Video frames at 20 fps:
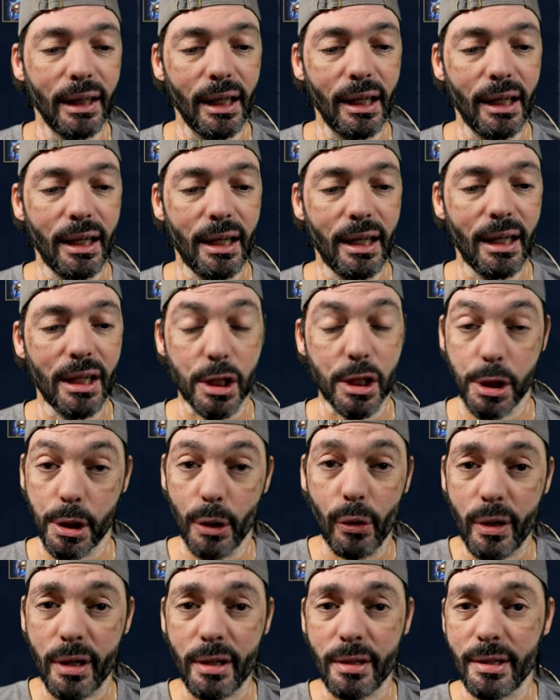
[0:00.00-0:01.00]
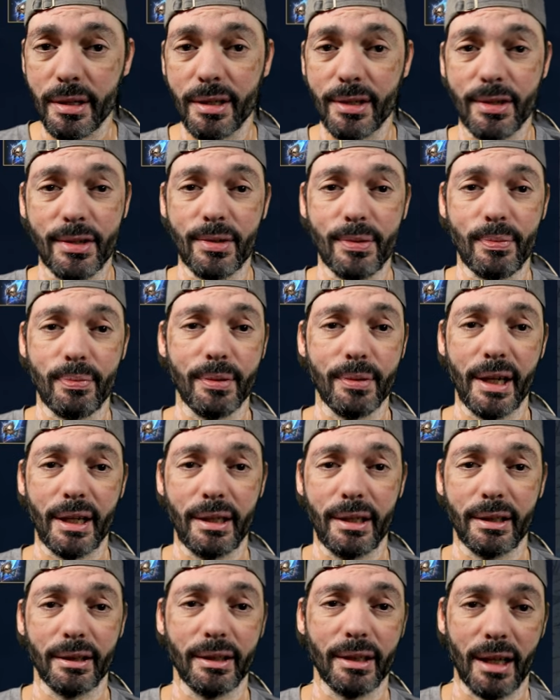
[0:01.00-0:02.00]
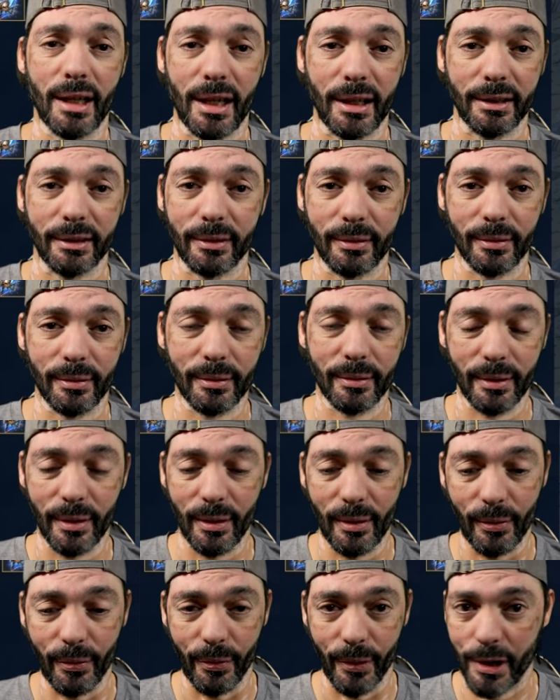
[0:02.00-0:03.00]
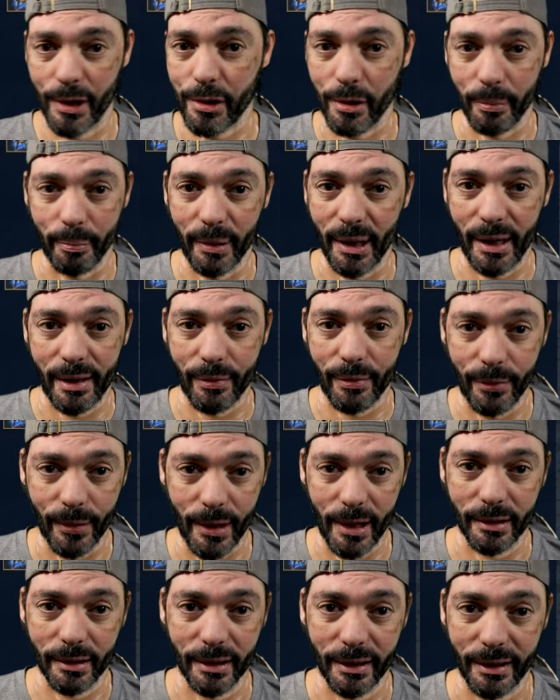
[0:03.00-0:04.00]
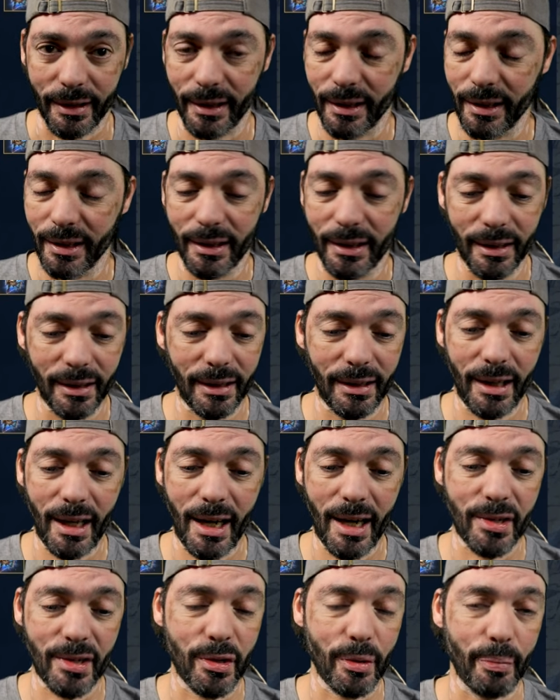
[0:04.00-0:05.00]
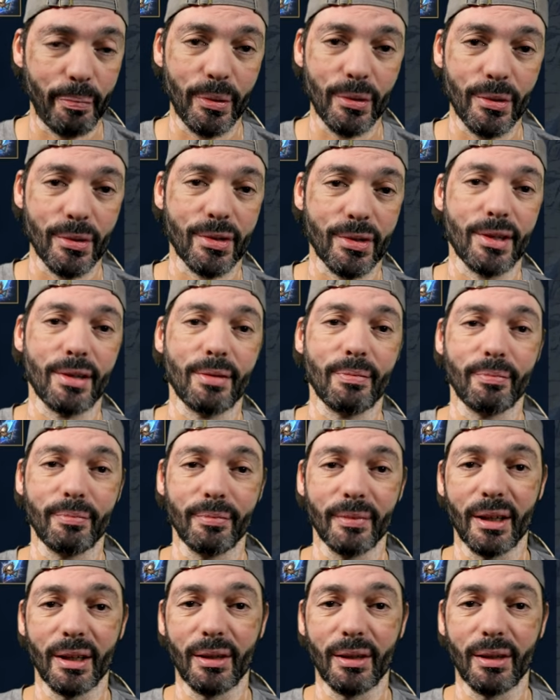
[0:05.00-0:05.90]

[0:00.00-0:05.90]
Shogun is really not free to play friendly. Unless you pull some